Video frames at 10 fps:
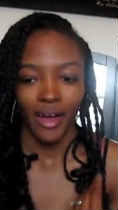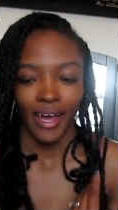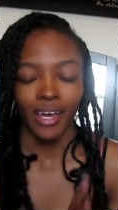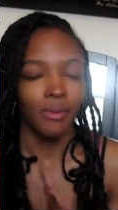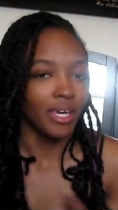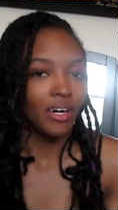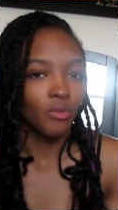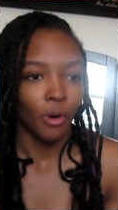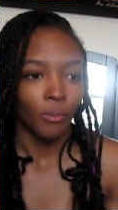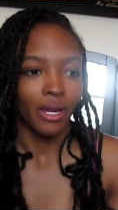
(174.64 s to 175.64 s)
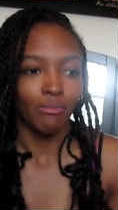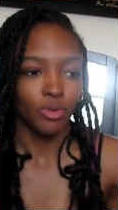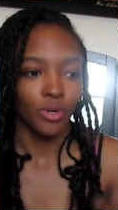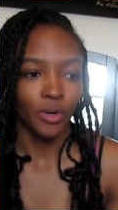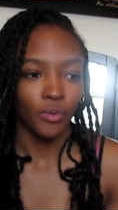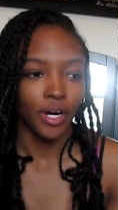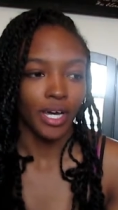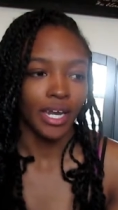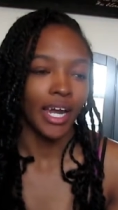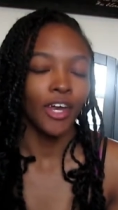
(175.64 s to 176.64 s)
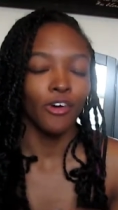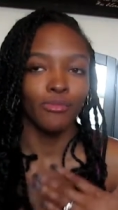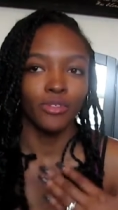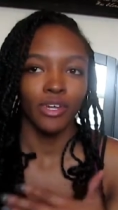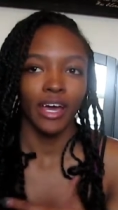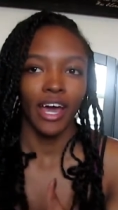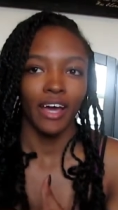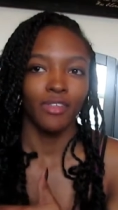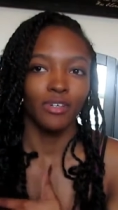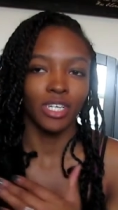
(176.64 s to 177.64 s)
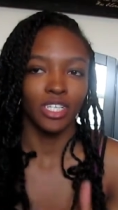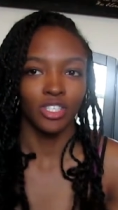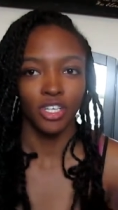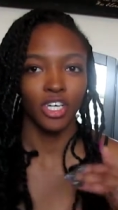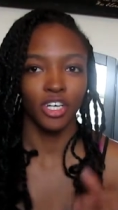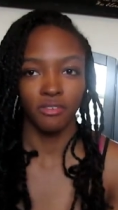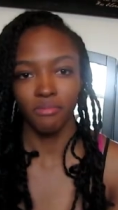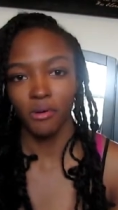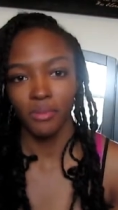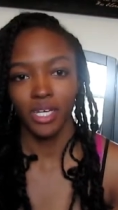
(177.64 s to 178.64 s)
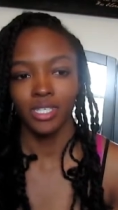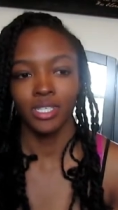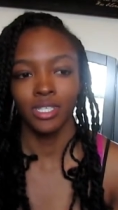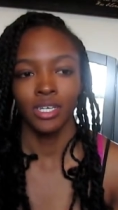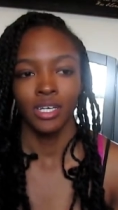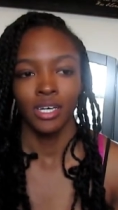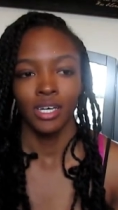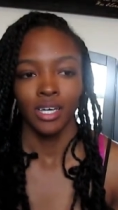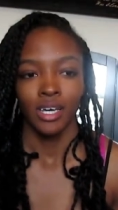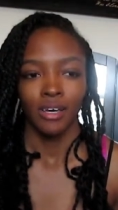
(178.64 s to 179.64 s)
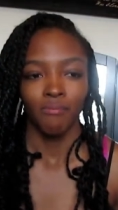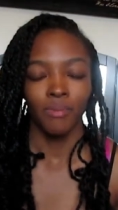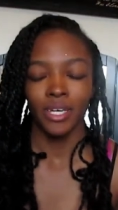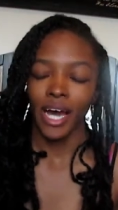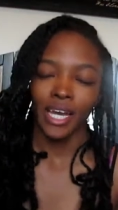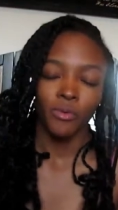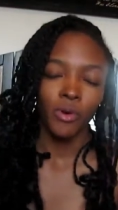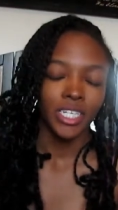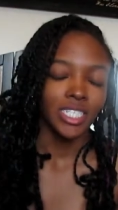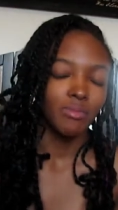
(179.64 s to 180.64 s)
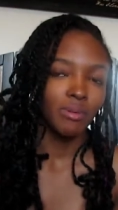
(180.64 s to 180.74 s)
I am a young woman, I'm 21, and I know I'm still going to have those insecure moments, but I didn't want it to be